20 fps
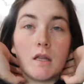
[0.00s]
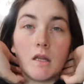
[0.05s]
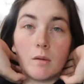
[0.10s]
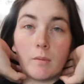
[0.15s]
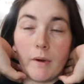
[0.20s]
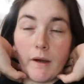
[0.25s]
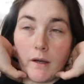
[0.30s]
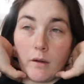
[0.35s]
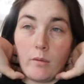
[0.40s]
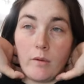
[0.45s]
in the
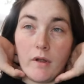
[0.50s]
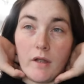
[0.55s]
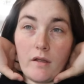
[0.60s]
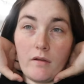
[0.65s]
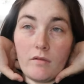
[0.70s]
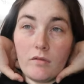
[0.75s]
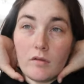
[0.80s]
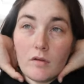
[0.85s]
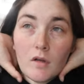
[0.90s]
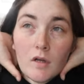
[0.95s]

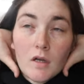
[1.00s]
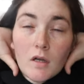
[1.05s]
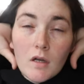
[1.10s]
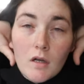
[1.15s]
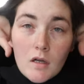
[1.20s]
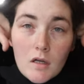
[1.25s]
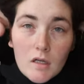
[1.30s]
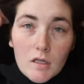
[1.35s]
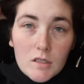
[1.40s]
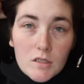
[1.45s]
microwave.
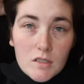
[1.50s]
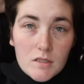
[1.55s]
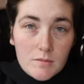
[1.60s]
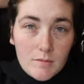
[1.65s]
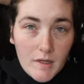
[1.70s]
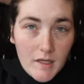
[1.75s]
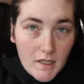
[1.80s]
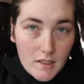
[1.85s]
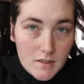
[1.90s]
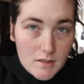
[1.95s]
Just
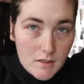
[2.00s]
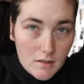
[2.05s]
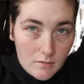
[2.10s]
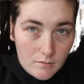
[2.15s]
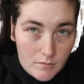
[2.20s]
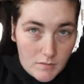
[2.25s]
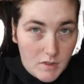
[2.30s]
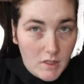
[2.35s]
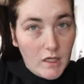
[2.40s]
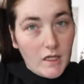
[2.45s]
making
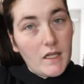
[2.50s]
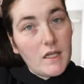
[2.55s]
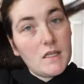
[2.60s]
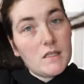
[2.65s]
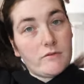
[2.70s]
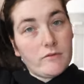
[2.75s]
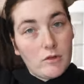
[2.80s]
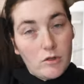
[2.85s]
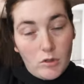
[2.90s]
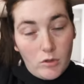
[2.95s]
some
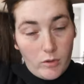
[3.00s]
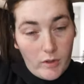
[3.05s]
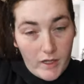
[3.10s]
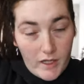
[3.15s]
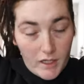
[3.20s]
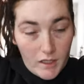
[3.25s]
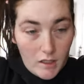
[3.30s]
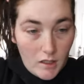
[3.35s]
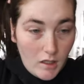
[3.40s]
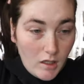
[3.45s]
nuggies real
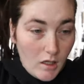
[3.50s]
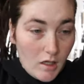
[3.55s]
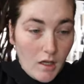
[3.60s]
quick.